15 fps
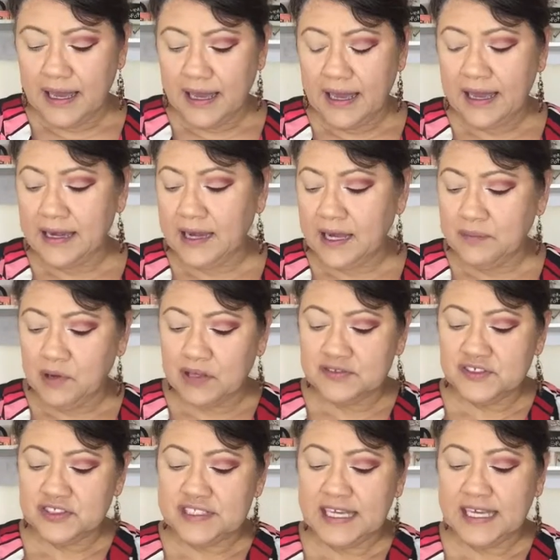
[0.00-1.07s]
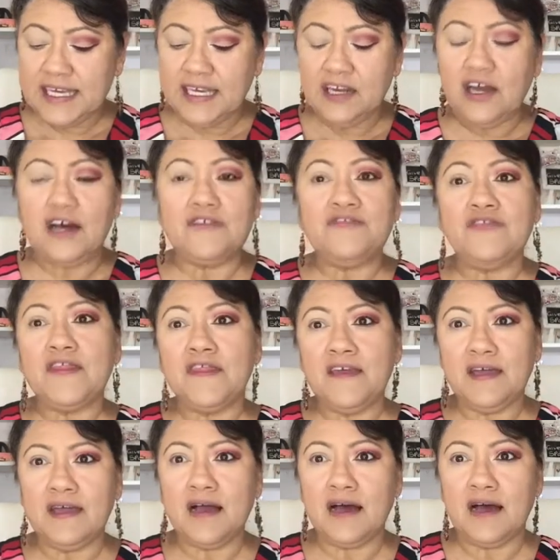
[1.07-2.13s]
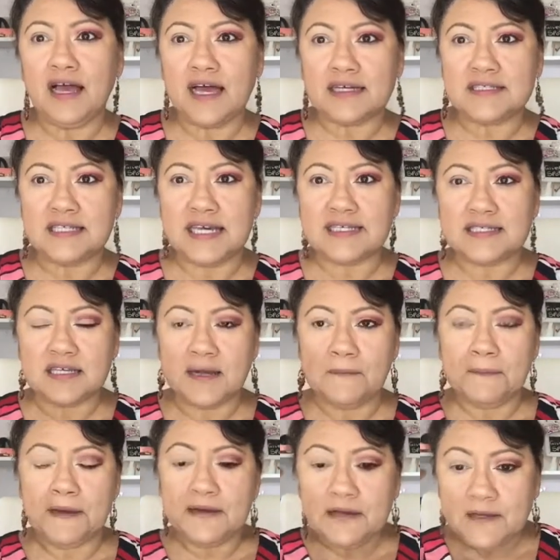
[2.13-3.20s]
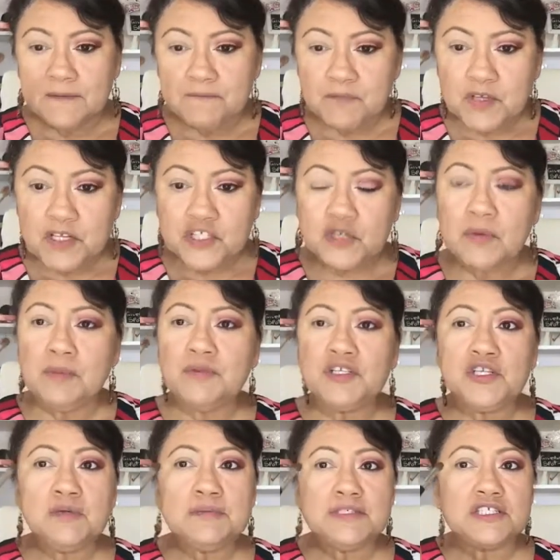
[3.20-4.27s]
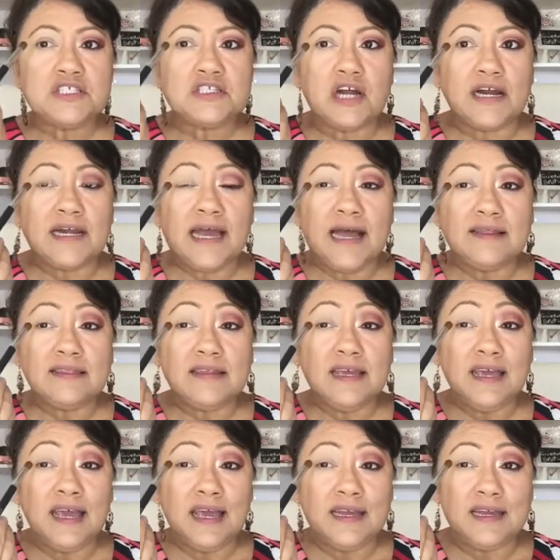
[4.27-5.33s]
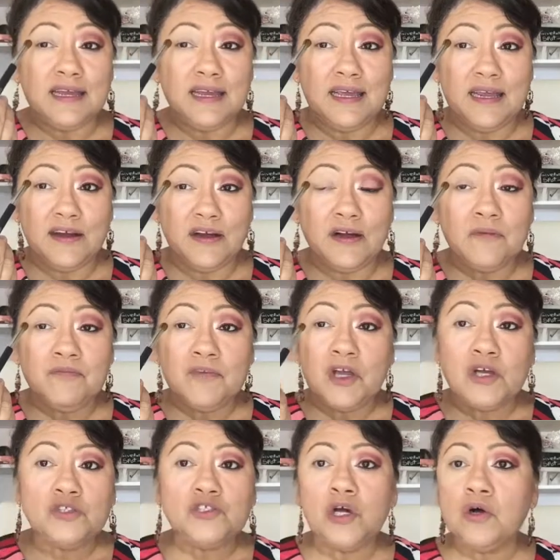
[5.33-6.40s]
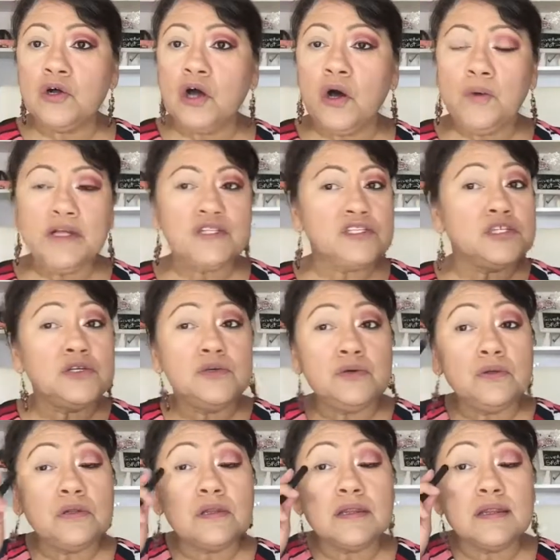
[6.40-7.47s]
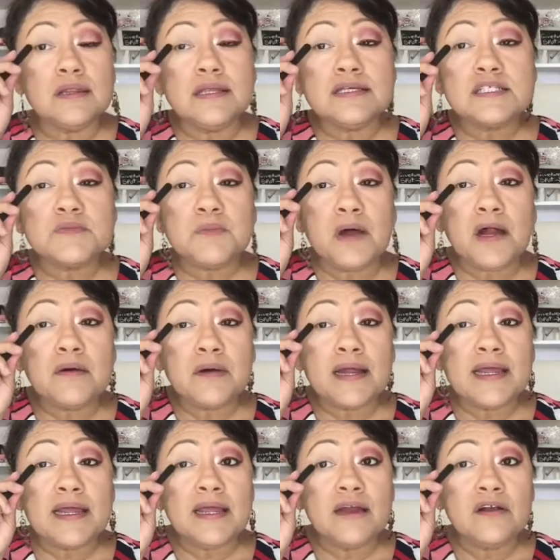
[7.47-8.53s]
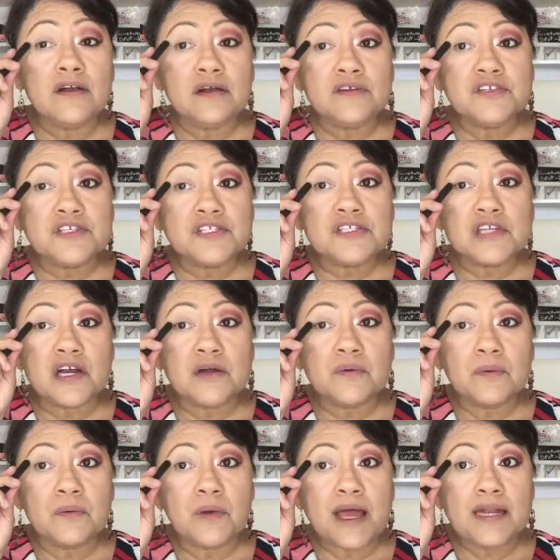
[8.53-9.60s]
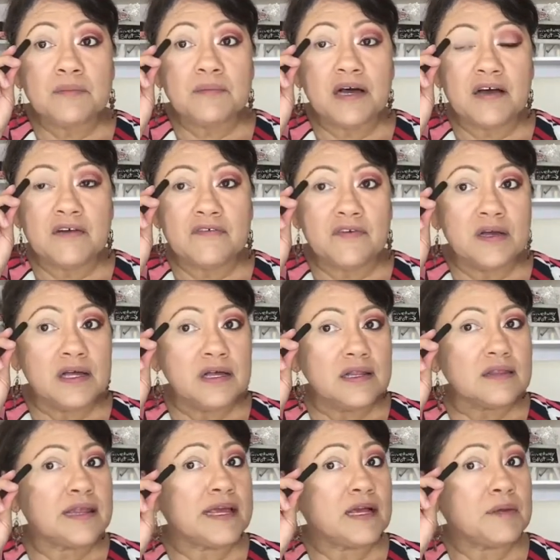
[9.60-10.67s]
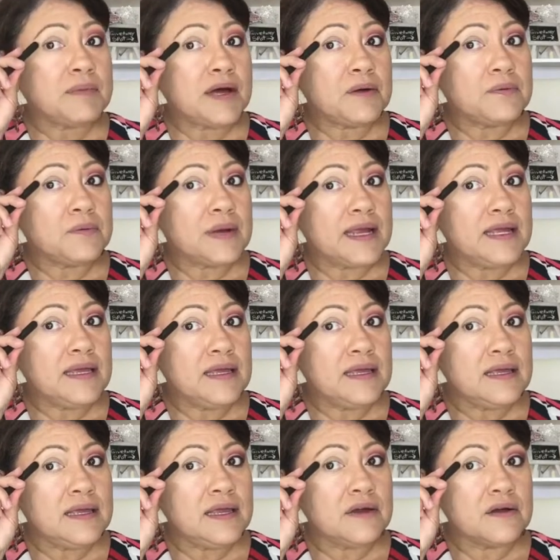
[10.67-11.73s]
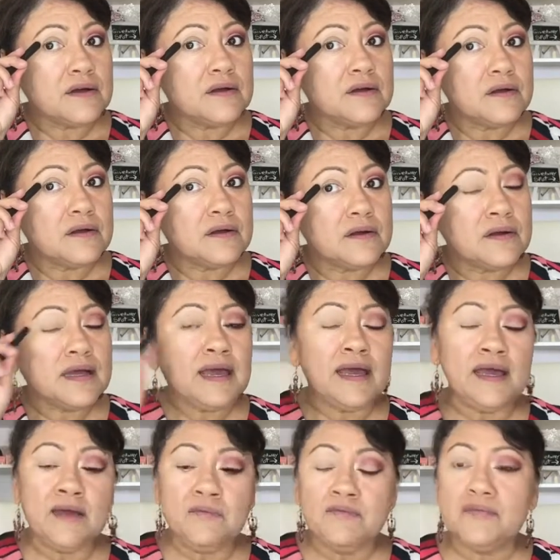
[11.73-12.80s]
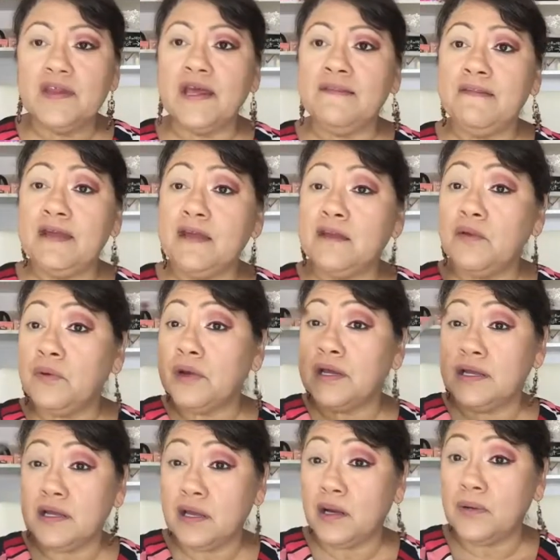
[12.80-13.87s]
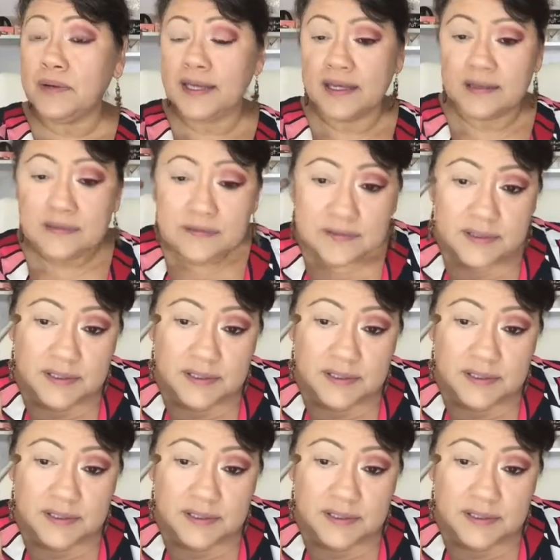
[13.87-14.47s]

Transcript: And I'm also taking off the uh, excess on there. So what I'm doing is start at the end here. Don't go into this part right here. Just start right above, like about right here. Okay? And then we're going to go in.